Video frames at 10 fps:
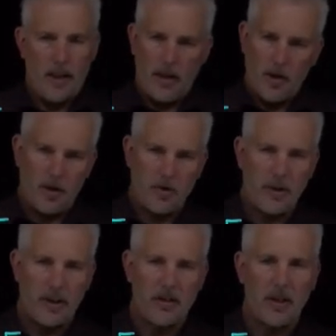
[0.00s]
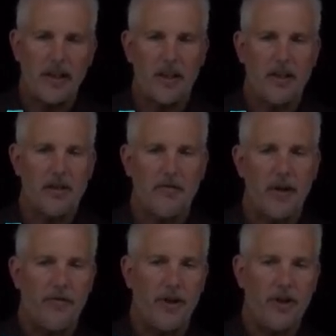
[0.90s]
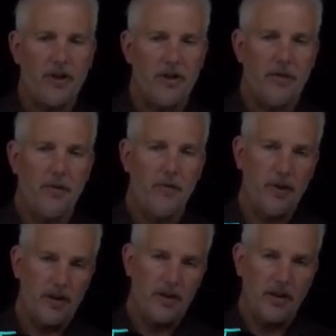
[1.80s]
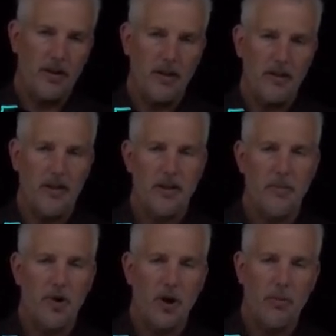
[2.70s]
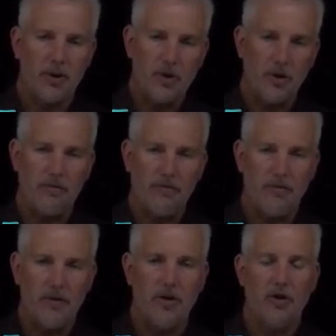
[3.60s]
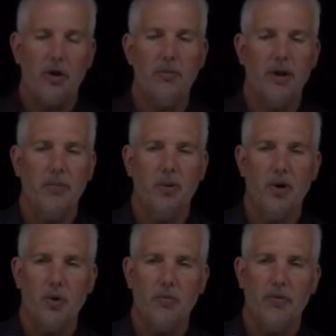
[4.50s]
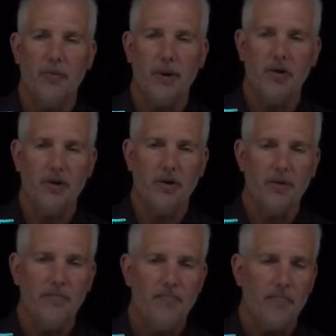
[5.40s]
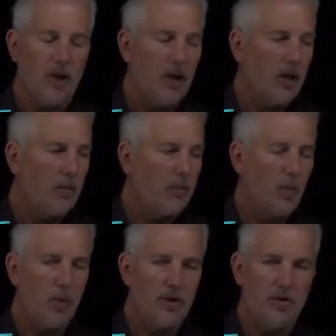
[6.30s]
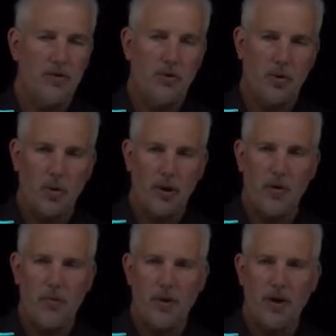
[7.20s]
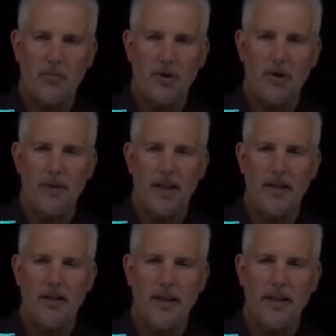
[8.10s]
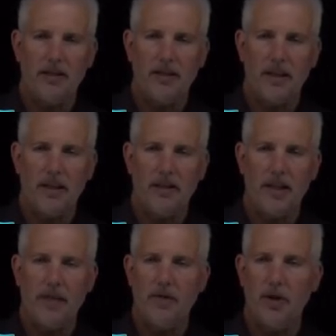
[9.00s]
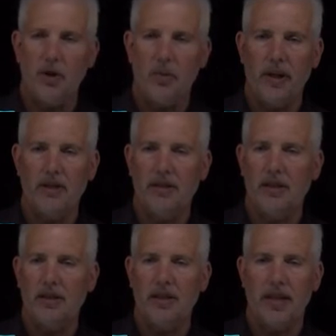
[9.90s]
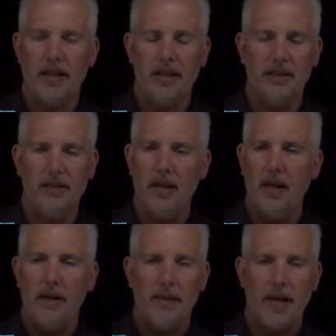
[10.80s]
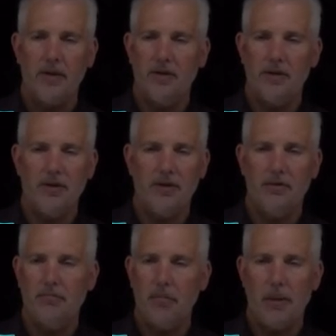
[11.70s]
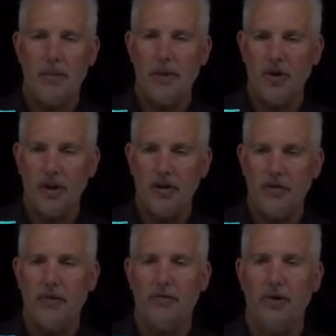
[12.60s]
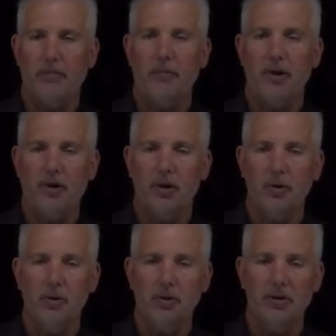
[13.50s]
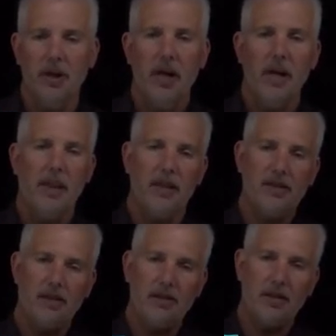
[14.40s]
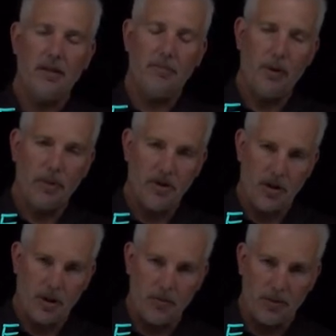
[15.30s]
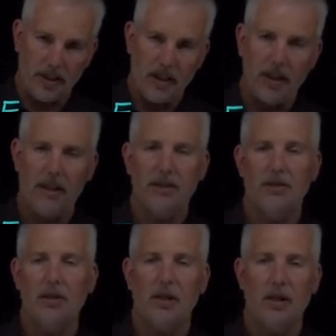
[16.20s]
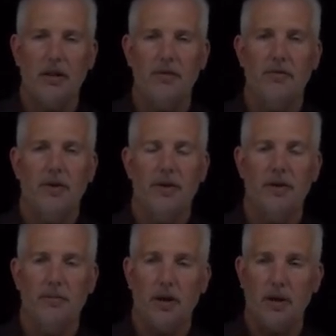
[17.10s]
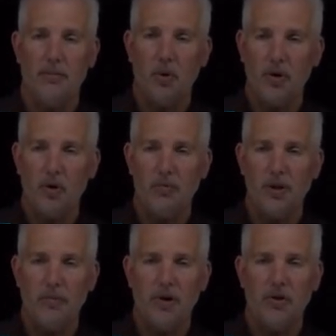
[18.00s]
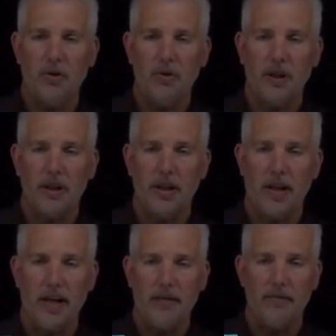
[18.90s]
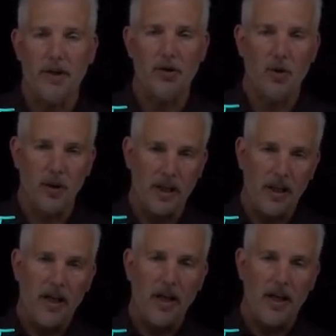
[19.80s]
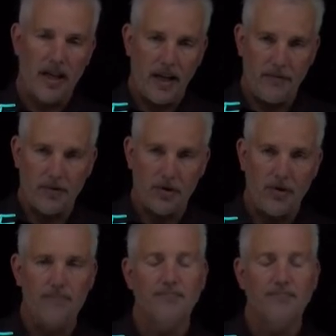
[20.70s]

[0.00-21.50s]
you can treat this like a list of definitions. If you've listed the, the symmetry elements, you can determine the point group of the molecule. But what's truly remarkable about this list is even though we can synthesize thousands, maybe millions of different molecules, this is pretty much the complete list of uh, point groups that molecules can have. There's only a handful